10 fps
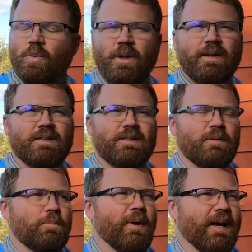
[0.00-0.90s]
What is
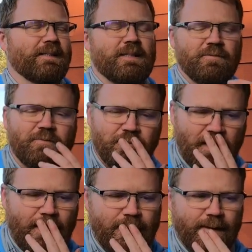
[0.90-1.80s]
the best
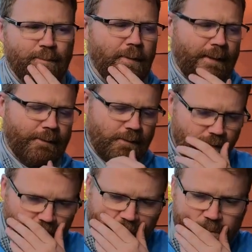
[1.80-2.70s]
flathead bait?
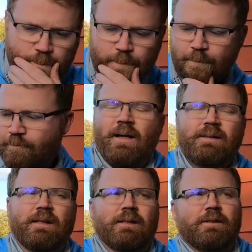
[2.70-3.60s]

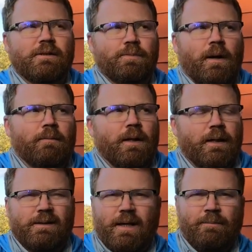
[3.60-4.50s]
I'd say this is probably
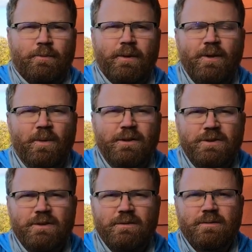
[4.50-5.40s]
like a top 3
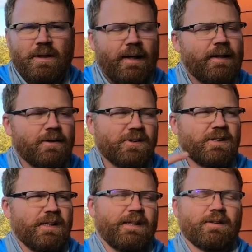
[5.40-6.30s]
question that I either
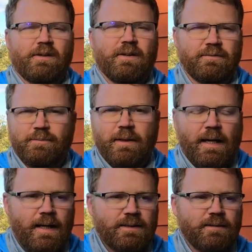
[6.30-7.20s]
see or have been
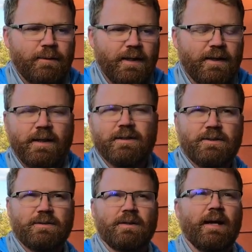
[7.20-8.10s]
asked to me. I think
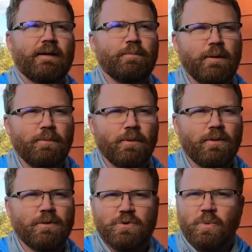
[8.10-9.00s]
it's like people
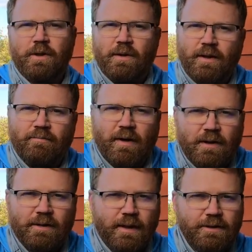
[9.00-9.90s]
are always wanting like
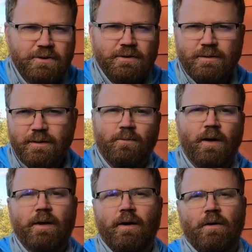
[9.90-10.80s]
validation,
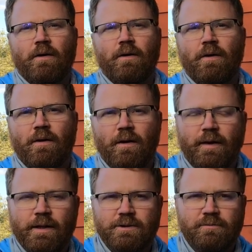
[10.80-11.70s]
why they are or are
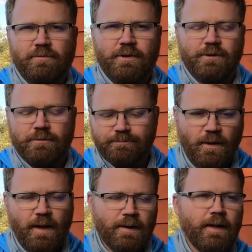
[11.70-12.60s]
not catching fish,
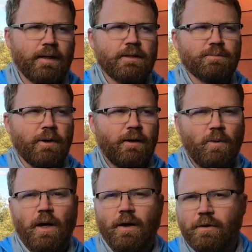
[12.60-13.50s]
or how they can explain
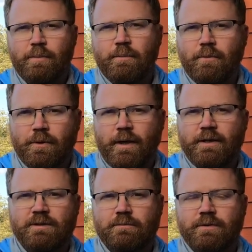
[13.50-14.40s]
why other people are
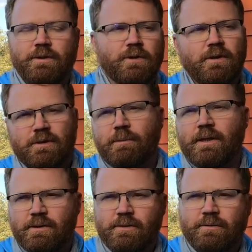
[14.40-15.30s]
catching fish. Oh, it's
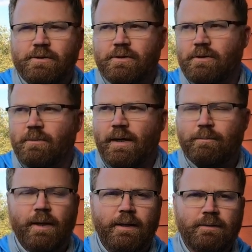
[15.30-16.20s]
because they're using the right
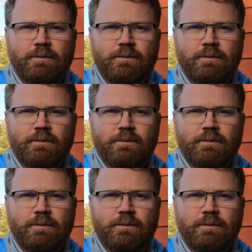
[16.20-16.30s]
bait.